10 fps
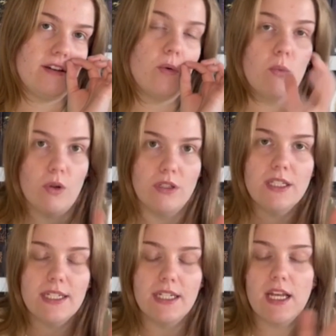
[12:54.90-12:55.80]
wool
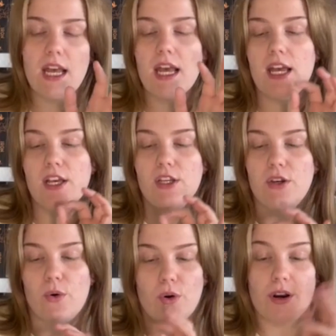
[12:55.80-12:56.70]

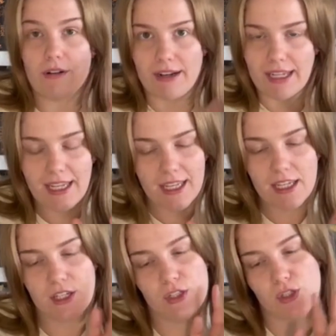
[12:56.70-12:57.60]
or acrylic.
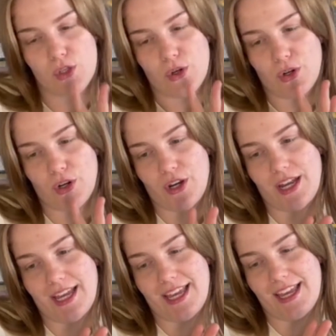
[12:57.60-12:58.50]
So
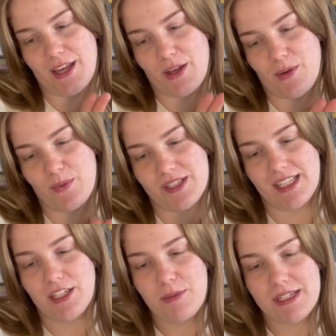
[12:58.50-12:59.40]
it was a
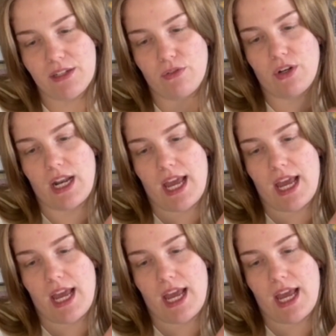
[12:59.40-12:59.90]
little bit different